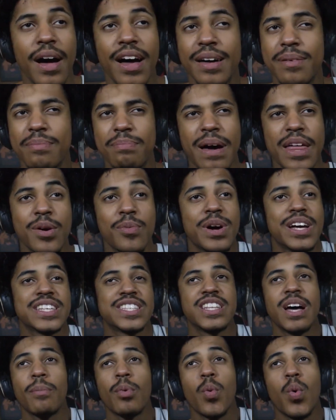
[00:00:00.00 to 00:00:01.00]
And by the way,
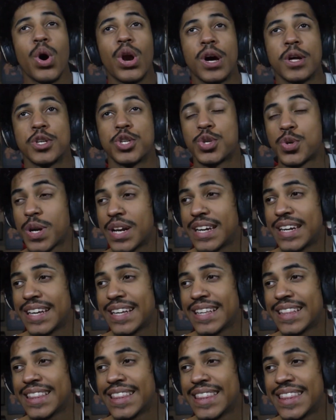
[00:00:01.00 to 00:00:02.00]
it's number one on
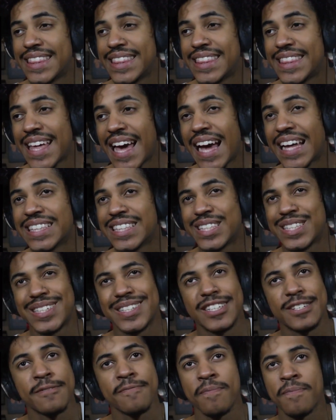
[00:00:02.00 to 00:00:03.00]
trending.
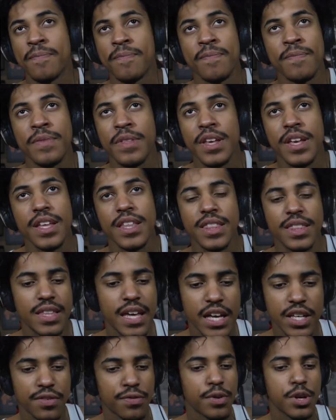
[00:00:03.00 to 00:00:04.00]
That's
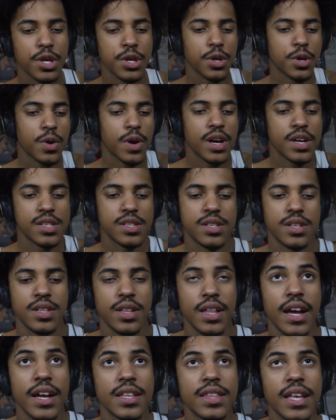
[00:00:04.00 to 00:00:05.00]
freaking crazy.
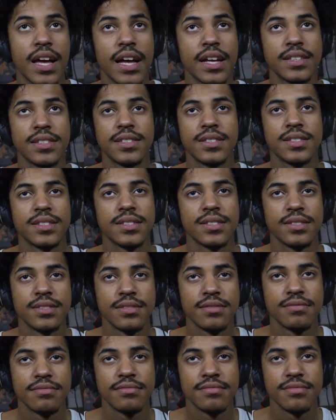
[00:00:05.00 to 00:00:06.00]
Like, that's...
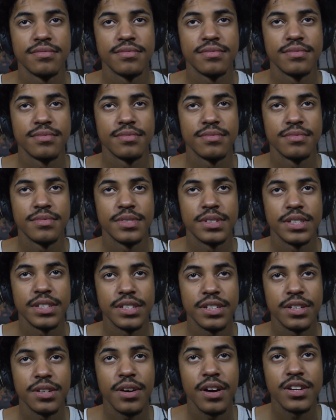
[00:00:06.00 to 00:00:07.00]

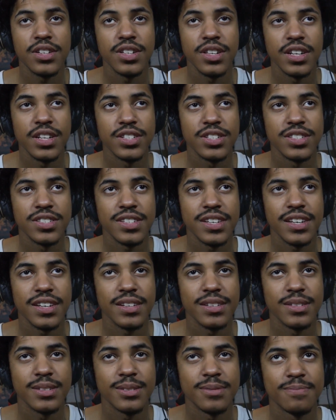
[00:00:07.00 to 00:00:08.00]
Congratulations,
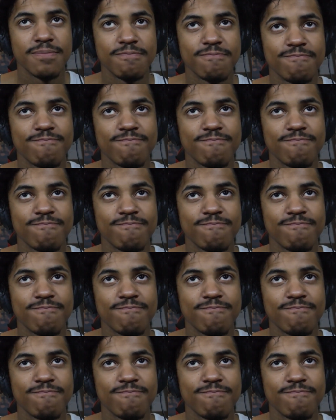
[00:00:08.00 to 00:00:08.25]
X.